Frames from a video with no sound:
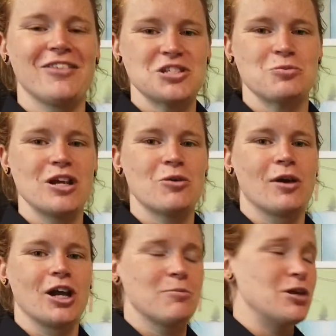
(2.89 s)
This week
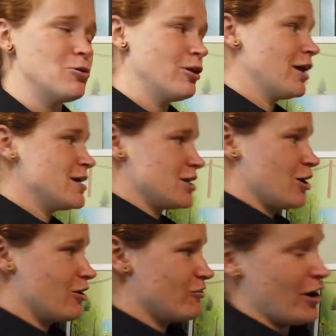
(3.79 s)
we're going to be utilizing
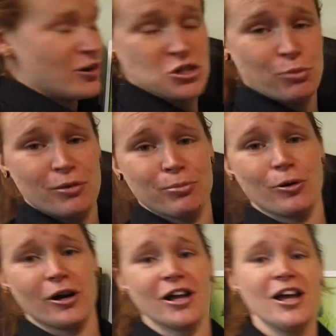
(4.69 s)
our Fire Smart
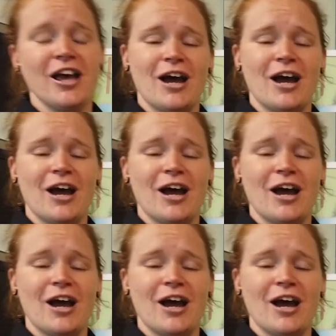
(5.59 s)
board